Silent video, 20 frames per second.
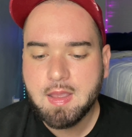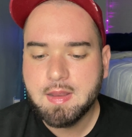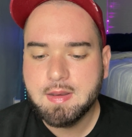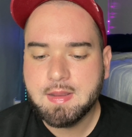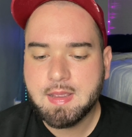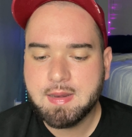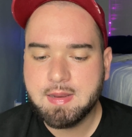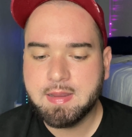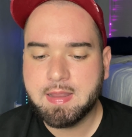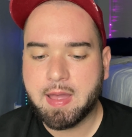
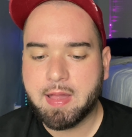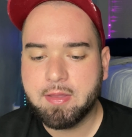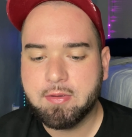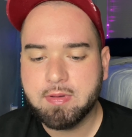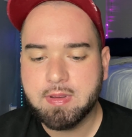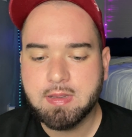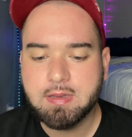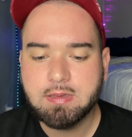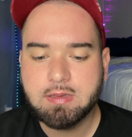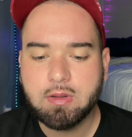90
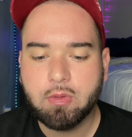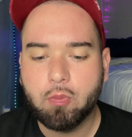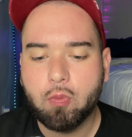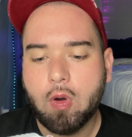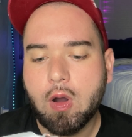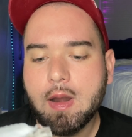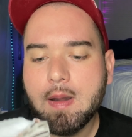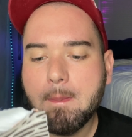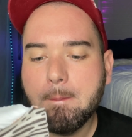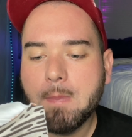calories,
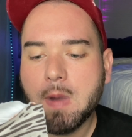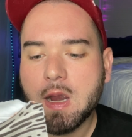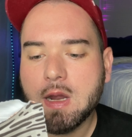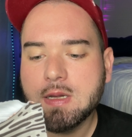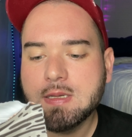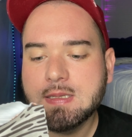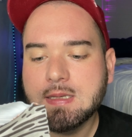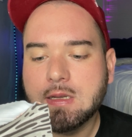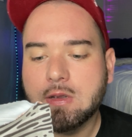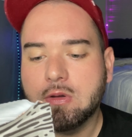one
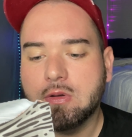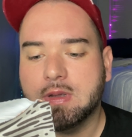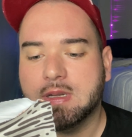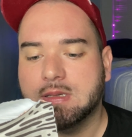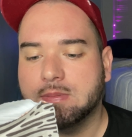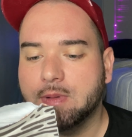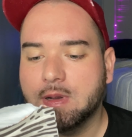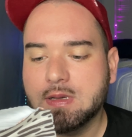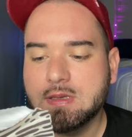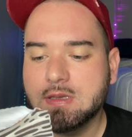bar single
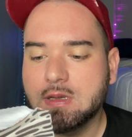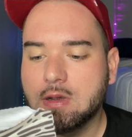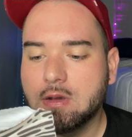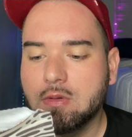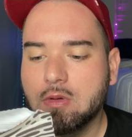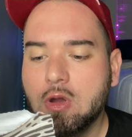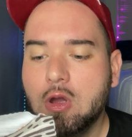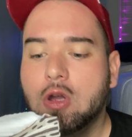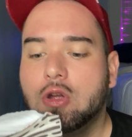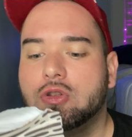
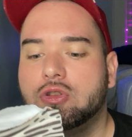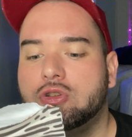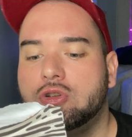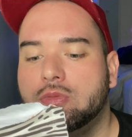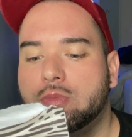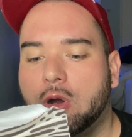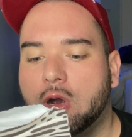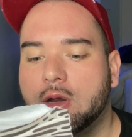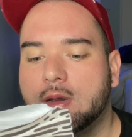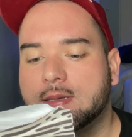espresso,
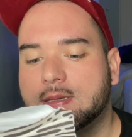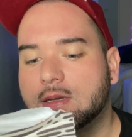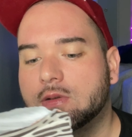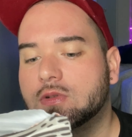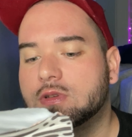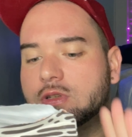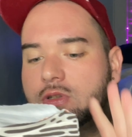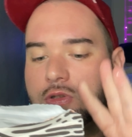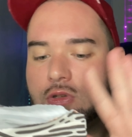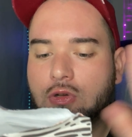two bars
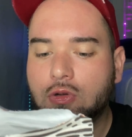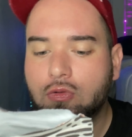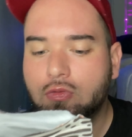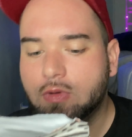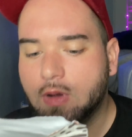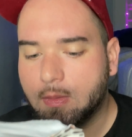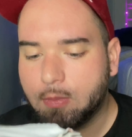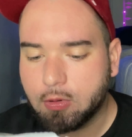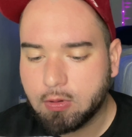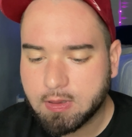equals two
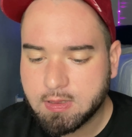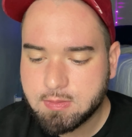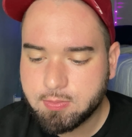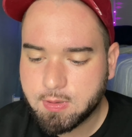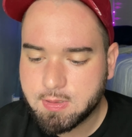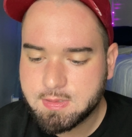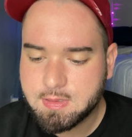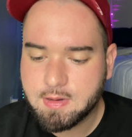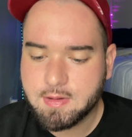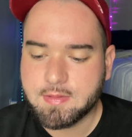double
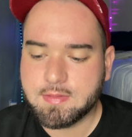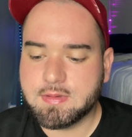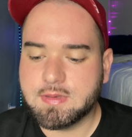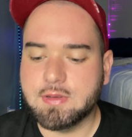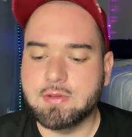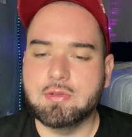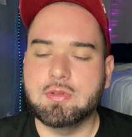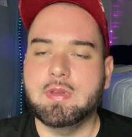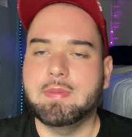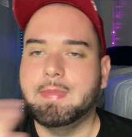espresso.
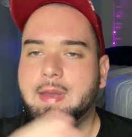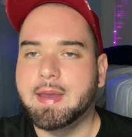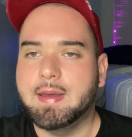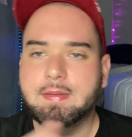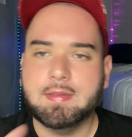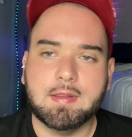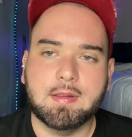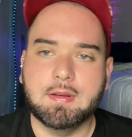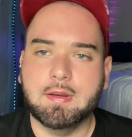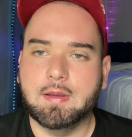So do the
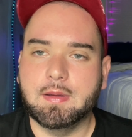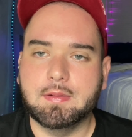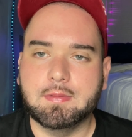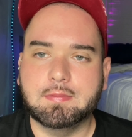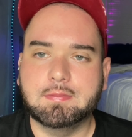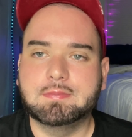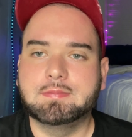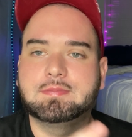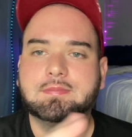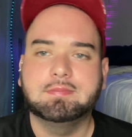math, you know.
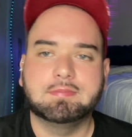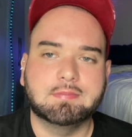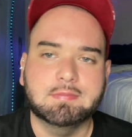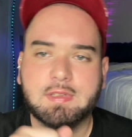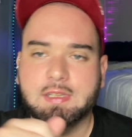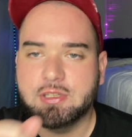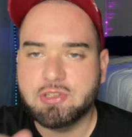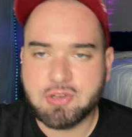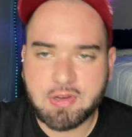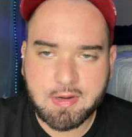
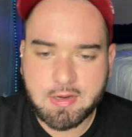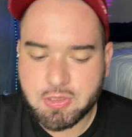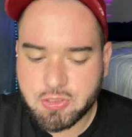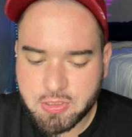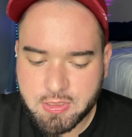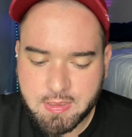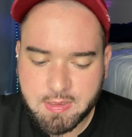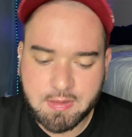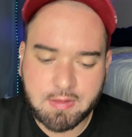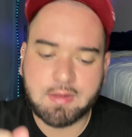Get your
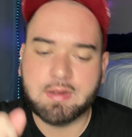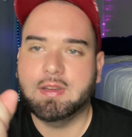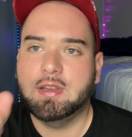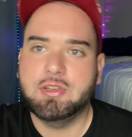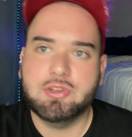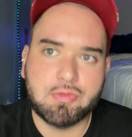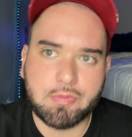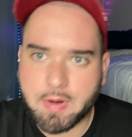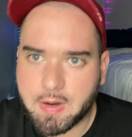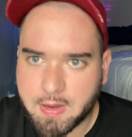energy,
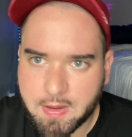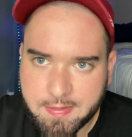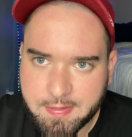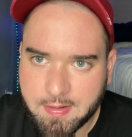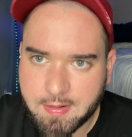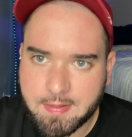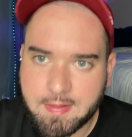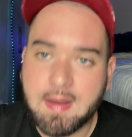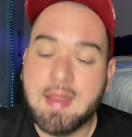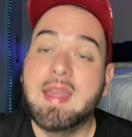get your workout
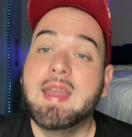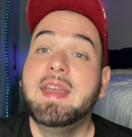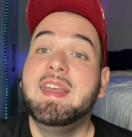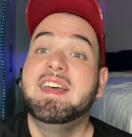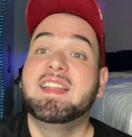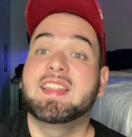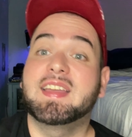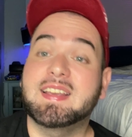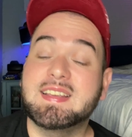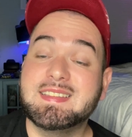done.
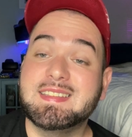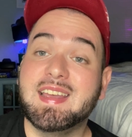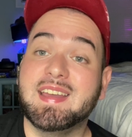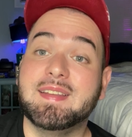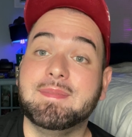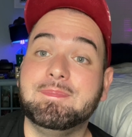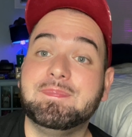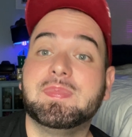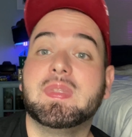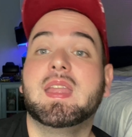Like I
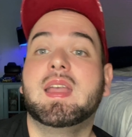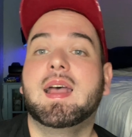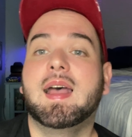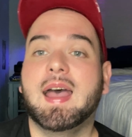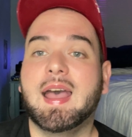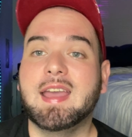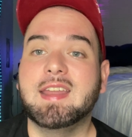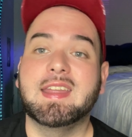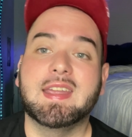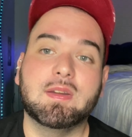said,
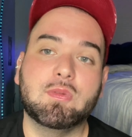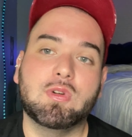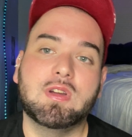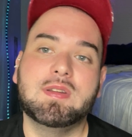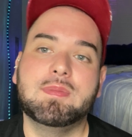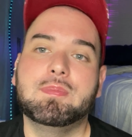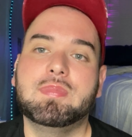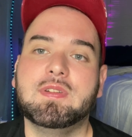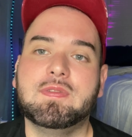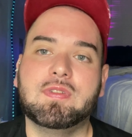I had
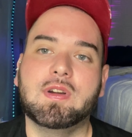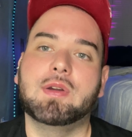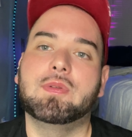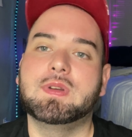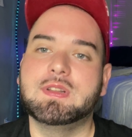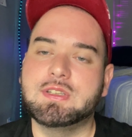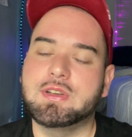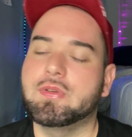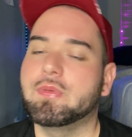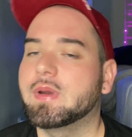A1 before I
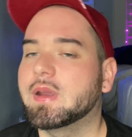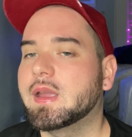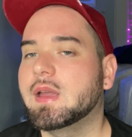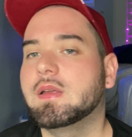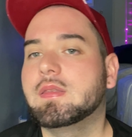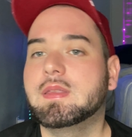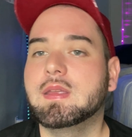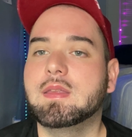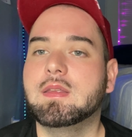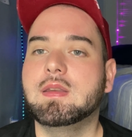went to the
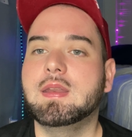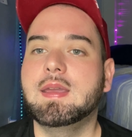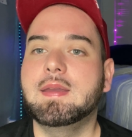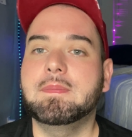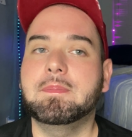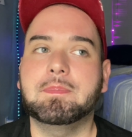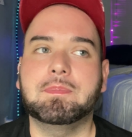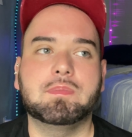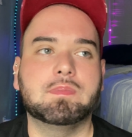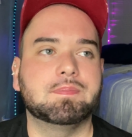workout the other
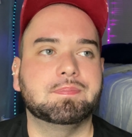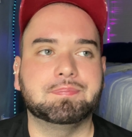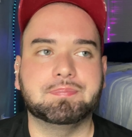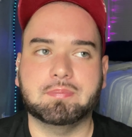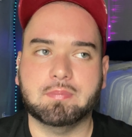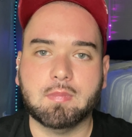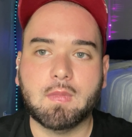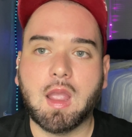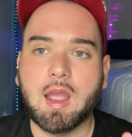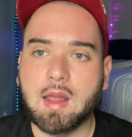day.
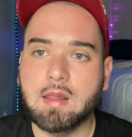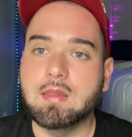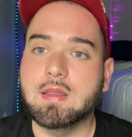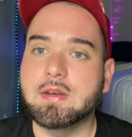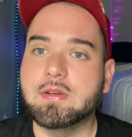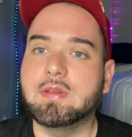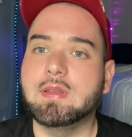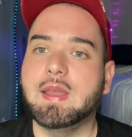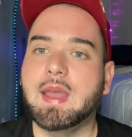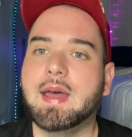I
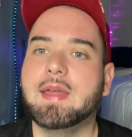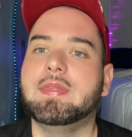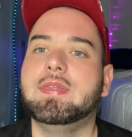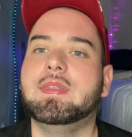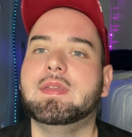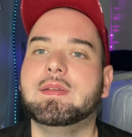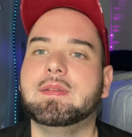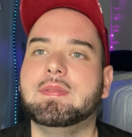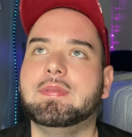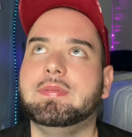literally had
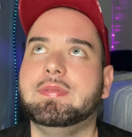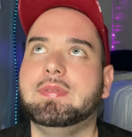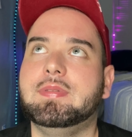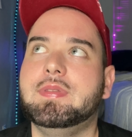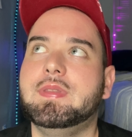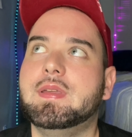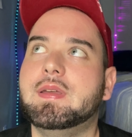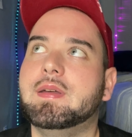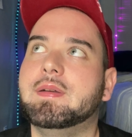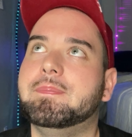the
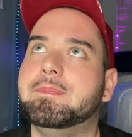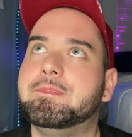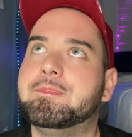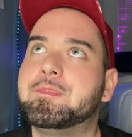the